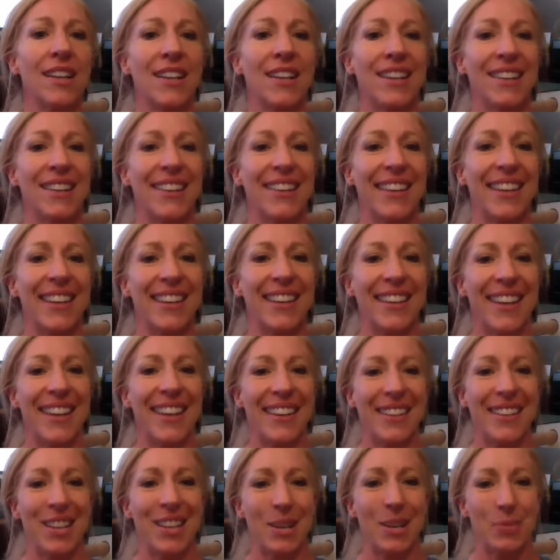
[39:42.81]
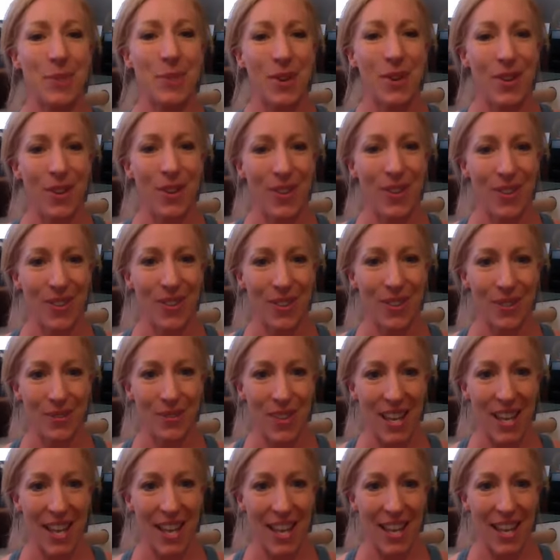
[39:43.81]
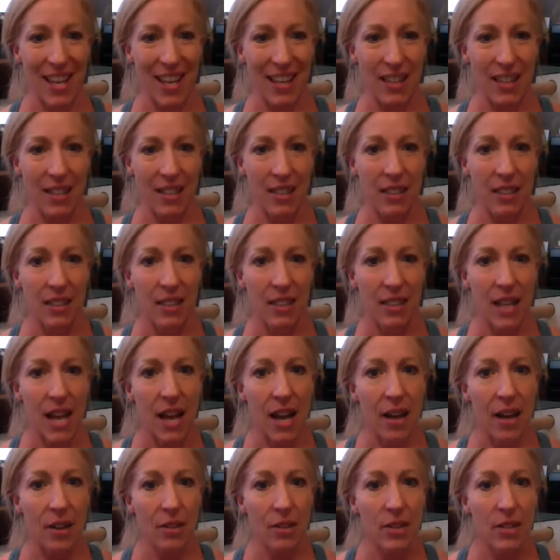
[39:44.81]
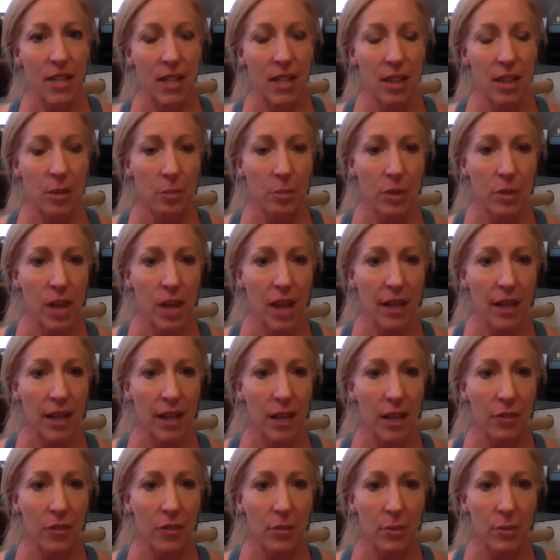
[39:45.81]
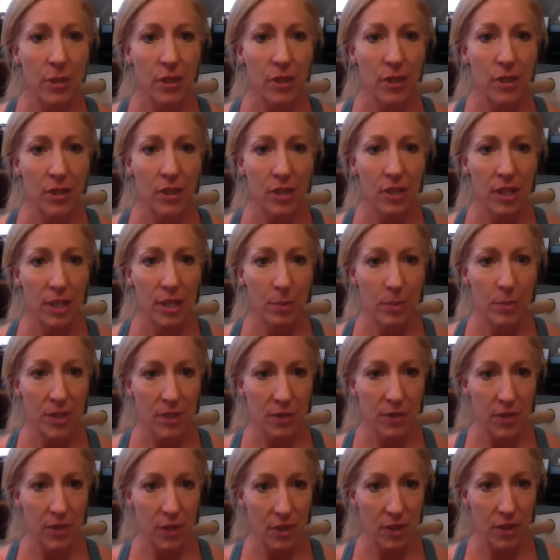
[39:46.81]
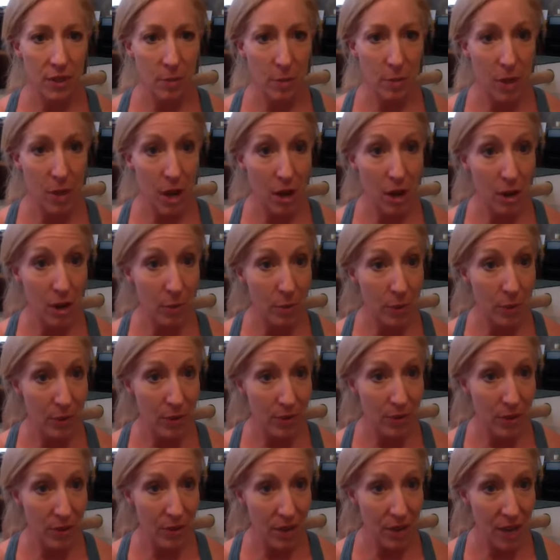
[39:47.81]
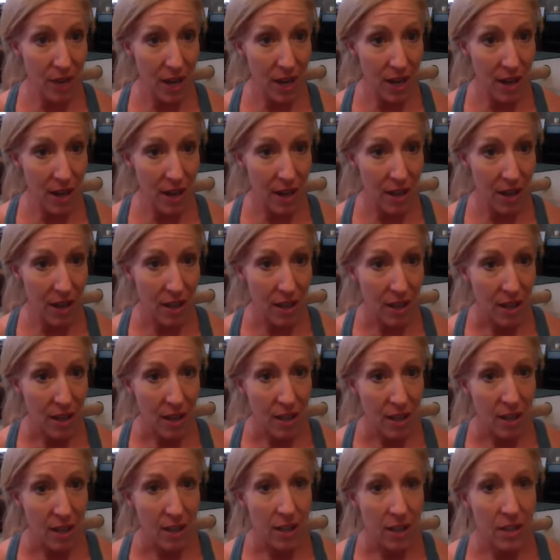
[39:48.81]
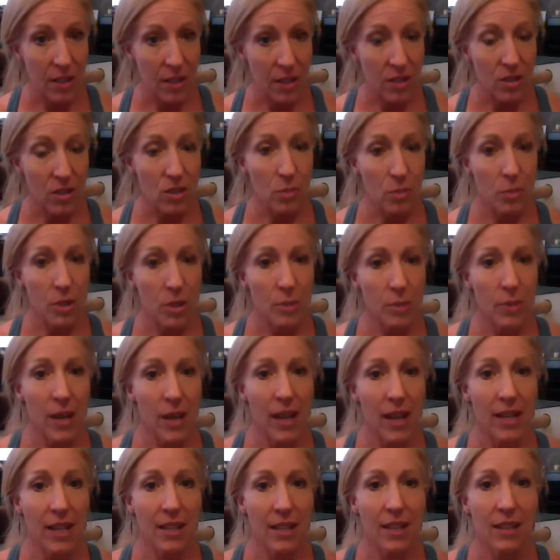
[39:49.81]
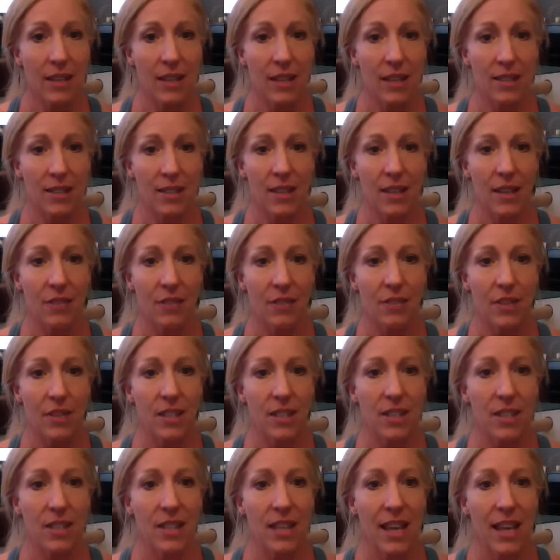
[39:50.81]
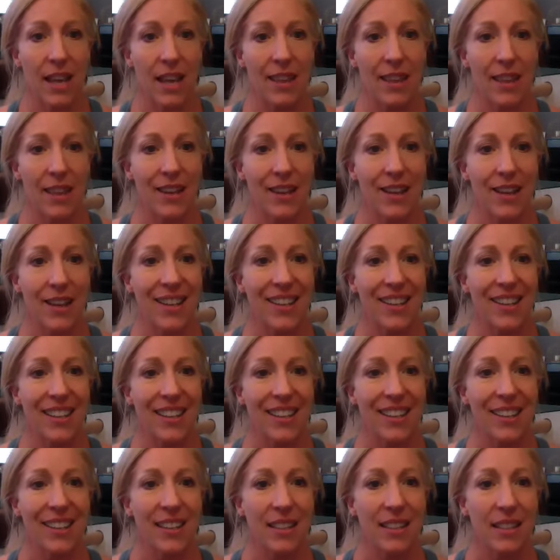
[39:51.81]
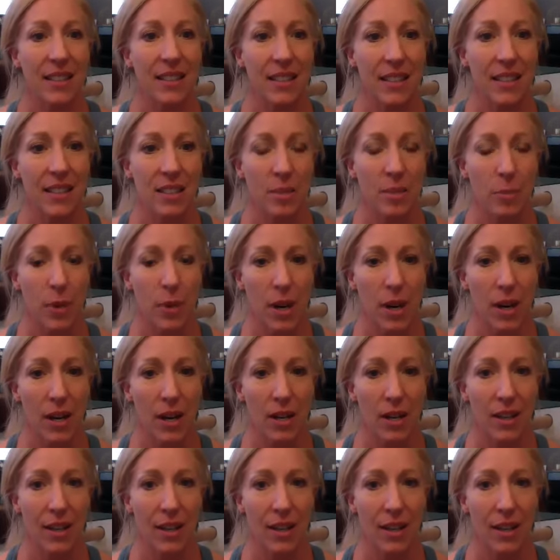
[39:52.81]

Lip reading: And then come all the way down. Take the block out from under your hips if there's a block or bolster there. And Supta Baddha Konasana, feet together, knees apart.